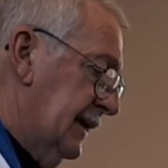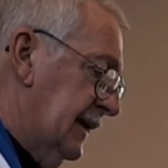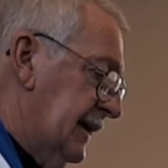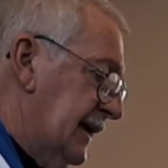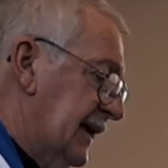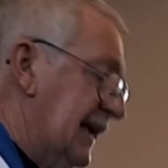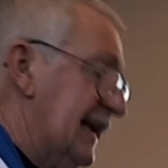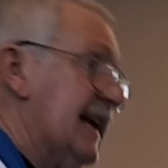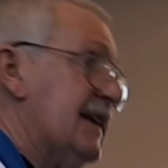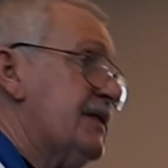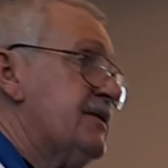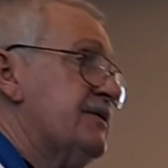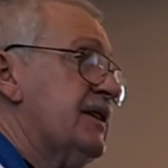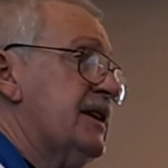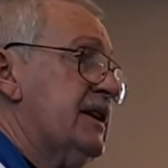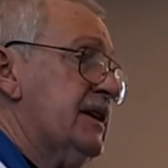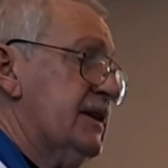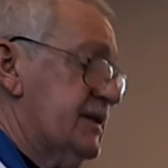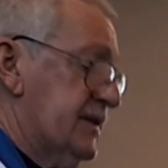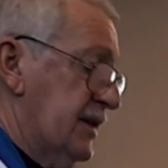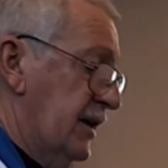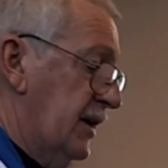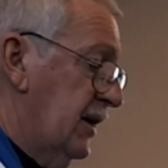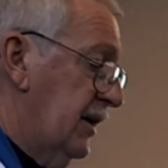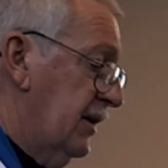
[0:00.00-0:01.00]
Electric
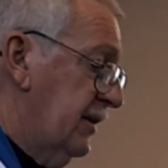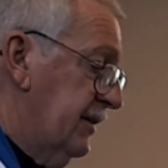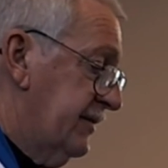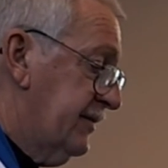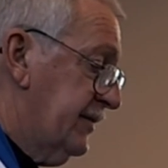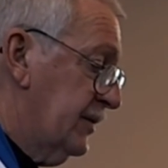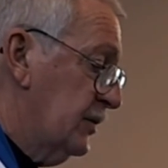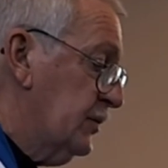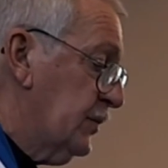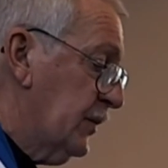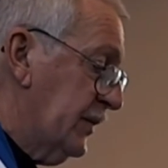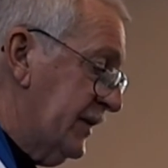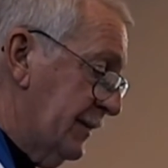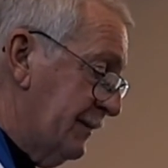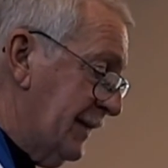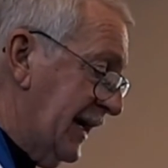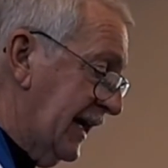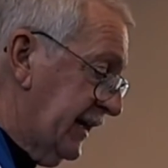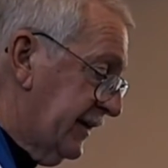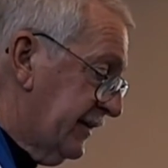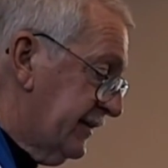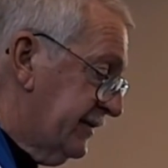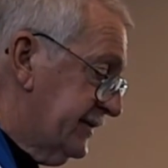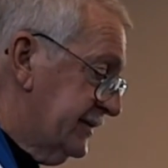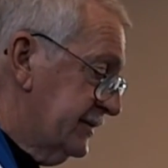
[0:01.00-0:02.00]
guitar, flute with a
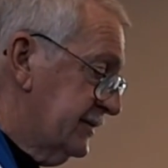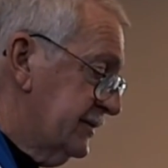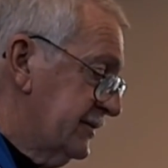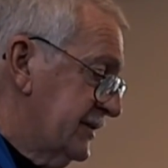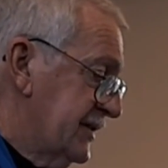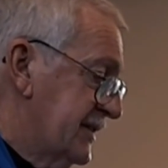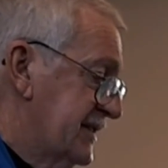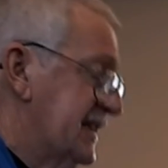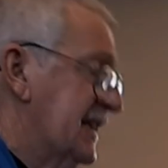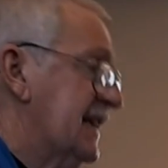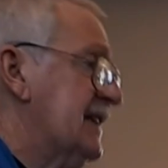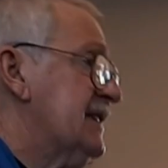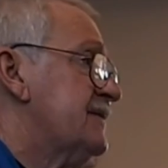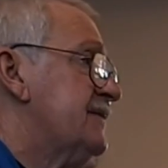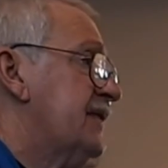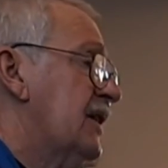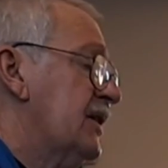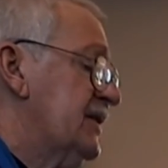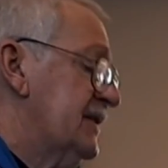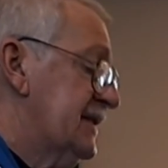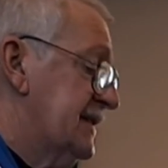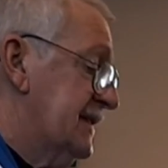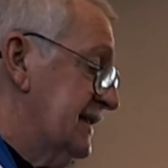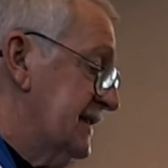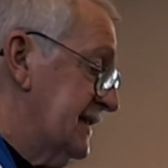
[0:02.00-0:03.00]
microphone, 6
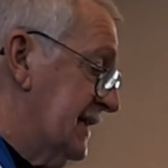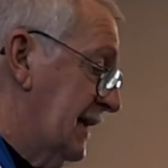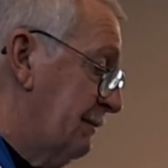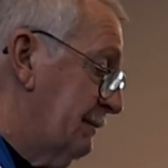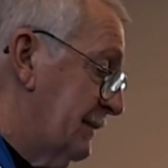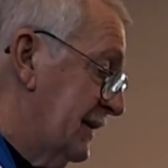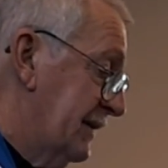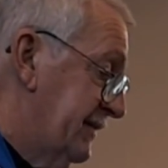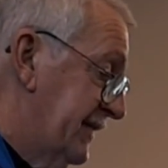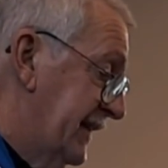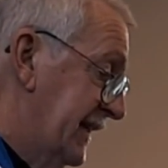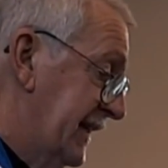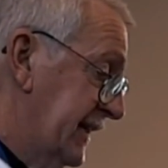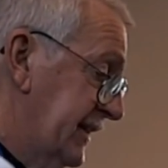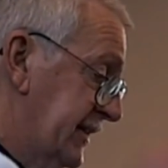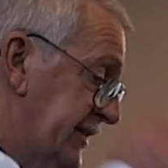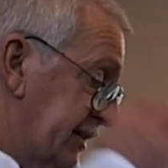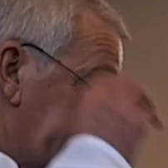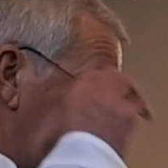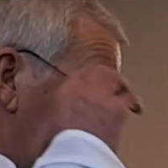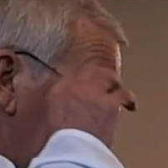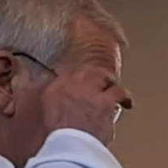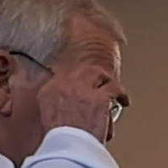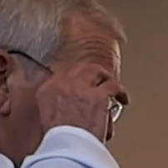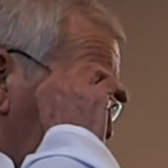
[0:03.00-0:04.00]
voices amplified
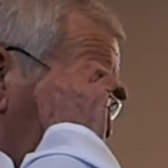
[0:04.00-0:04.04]
through